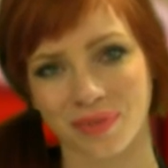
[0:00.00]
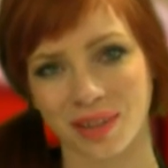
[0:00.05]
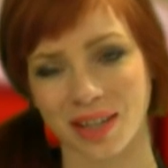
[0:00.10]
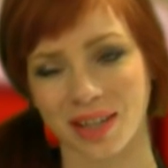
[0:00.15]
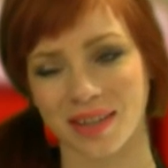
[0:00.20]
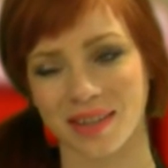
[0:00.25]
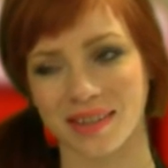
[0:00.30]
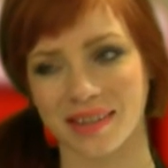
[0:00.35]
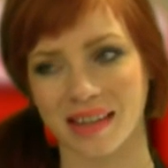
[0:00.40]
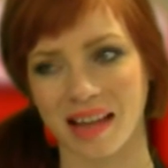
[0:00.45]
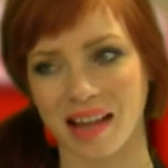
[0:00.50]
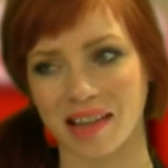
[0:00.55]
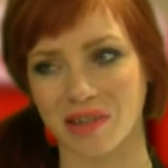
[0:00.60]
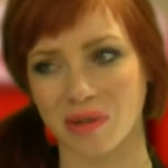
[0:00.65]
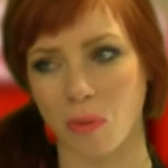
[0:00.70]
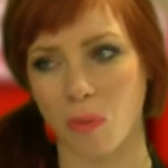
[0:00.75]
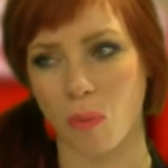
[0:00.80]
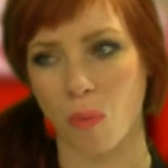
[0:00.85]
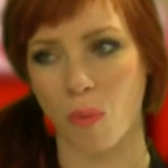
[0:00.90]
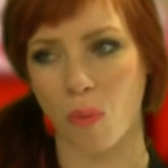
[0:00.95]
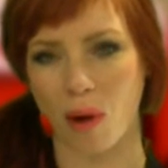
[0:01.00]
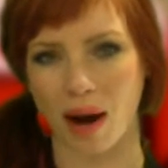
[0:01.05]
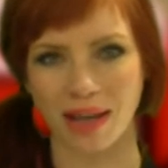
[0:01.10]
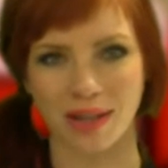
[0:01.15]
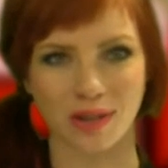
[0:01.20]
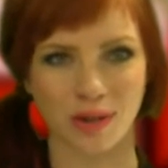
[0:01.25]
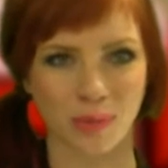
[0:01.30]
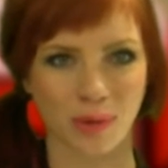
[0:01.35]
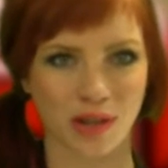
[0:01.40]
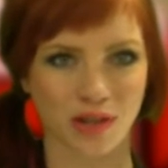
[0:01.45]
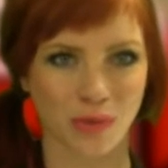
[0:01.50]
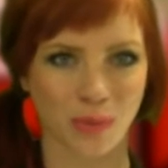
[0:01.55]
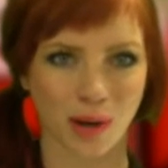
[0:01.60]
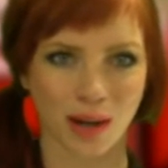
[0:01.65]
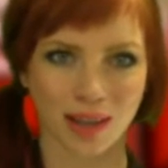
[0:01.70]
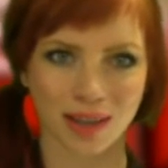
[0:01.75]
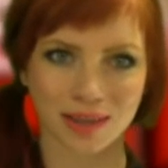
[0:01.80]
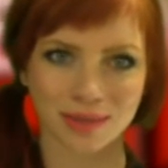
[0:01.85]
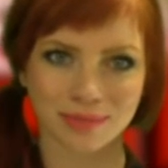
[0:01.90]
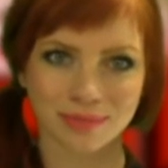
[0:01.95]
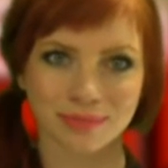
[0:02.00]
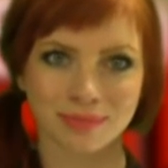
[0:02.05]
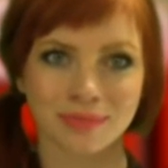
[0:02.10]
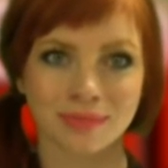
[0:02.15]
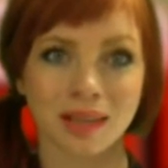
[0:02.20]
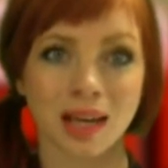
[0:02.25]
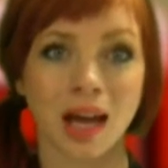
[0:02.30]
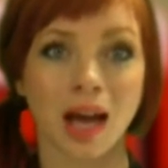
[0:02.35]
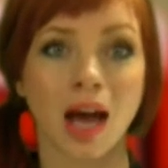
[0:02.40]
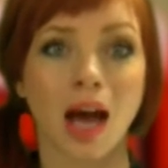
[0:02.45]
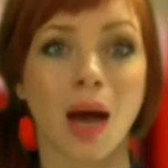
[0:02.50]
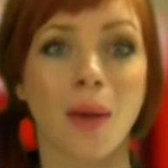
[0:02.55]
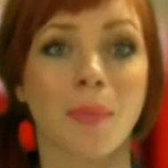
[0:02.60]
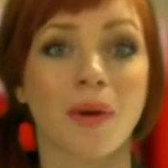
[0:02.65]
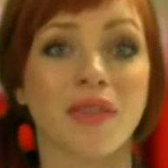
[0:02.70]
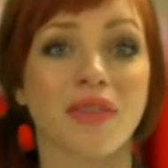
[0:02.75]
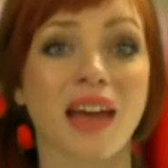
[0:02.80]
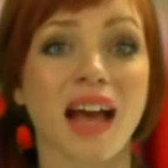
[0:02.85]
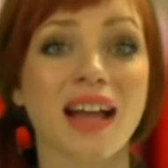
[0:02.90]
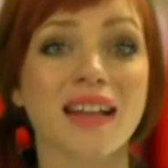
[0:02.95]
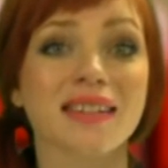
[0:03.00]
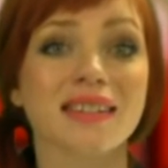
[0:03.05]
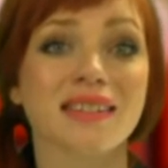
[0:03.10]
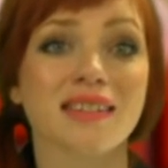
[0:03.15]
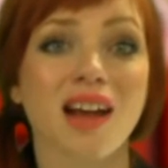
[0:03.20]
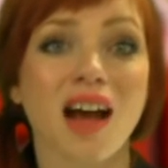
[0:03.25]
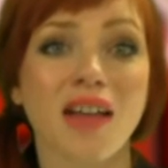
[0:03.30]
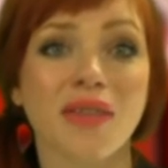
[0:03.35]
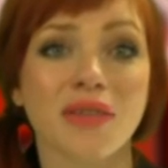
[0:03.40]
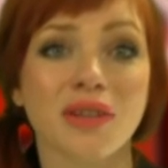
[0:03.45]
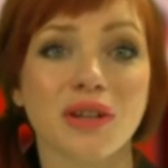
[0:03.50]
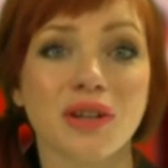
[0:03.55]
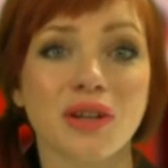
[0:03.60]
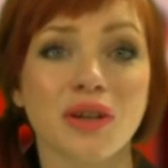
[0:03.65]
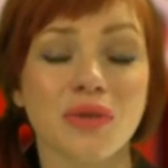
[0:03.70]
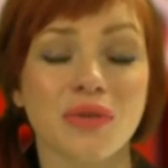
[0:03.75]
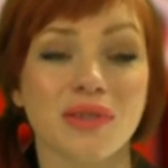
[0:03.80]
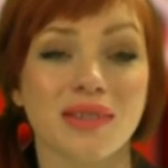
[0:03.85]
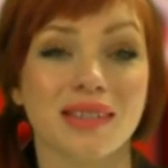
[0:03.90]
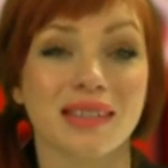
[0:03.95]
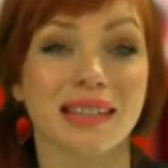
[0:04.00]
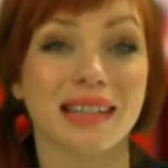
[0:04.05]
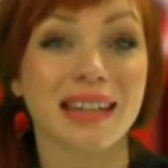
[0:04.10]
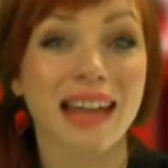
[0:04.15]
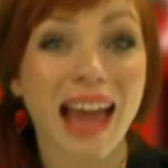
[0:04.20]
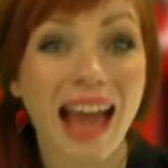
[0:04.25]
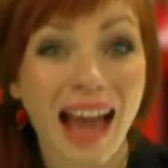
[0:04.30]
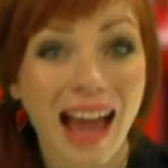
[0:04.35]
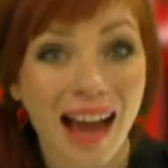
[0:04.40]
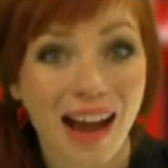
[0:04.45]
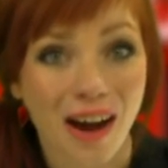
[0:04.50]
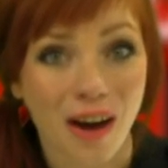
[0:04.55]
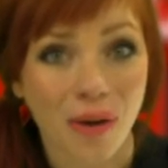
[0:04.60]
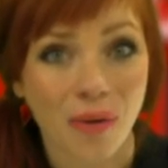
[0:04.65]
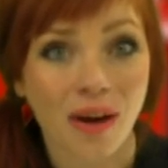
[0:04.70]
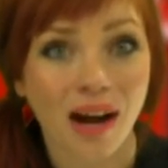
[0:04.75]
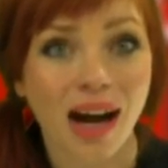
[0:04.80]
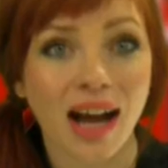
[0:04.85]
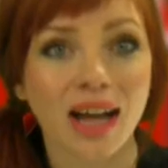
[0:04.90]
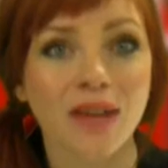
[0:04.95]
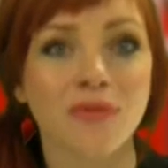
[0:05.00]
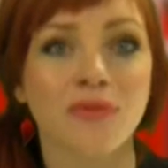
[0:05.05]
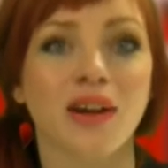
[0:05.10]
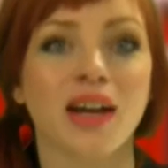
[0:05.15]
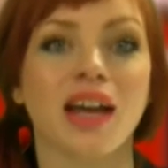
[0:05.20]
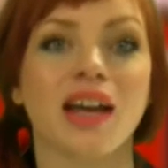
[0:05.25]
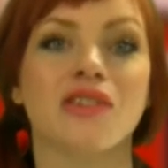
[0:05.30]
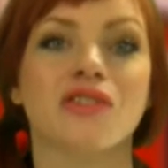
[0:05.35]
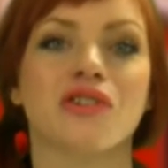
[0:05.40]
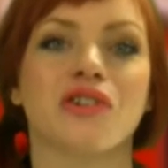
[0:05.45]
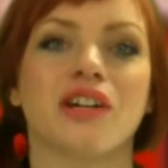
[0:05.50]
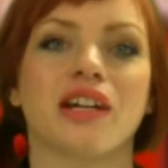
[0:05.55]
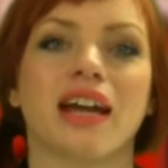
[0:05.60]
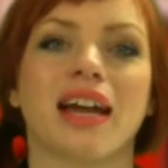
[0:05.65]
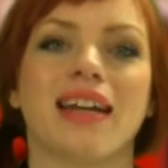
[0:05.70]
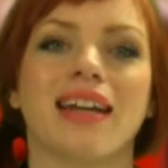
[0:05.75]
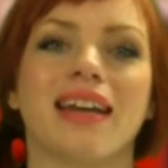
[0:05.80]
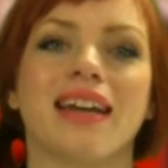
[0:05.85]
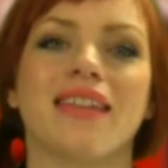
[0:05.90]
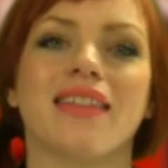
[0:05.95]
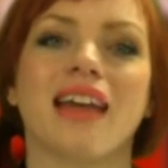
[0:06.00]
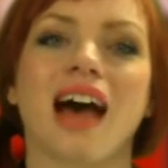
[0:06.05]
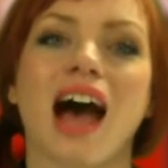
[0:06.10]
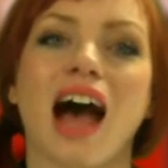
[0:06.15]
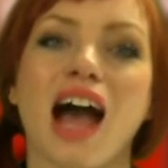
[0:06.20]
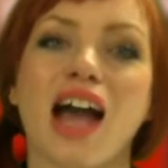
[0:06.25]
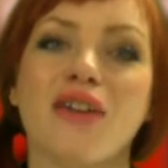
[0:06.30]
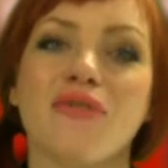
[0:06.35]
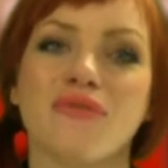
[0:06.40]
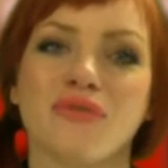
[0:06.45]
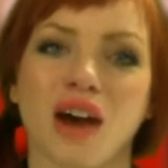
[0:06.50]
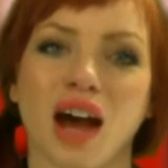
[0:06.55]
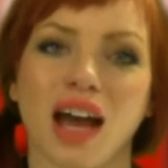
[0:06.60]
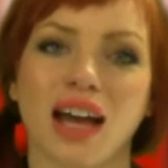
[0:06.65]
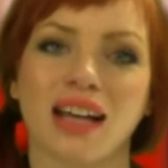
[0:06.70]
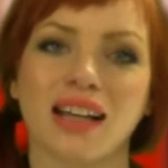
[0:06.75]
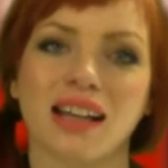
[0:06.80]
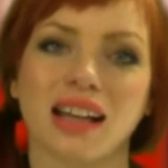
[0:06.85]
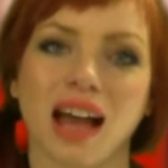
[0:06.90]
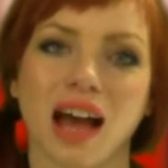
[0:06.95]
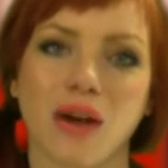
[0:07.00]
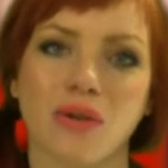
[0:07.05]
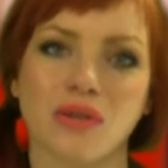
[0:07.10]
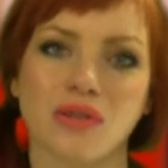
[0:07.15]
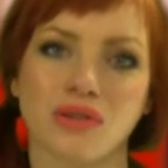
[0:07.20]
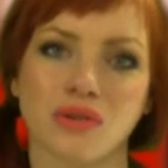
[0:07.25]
because that's way too much work. But that's not the news. Now, Eyefi has created Eyefi Cloud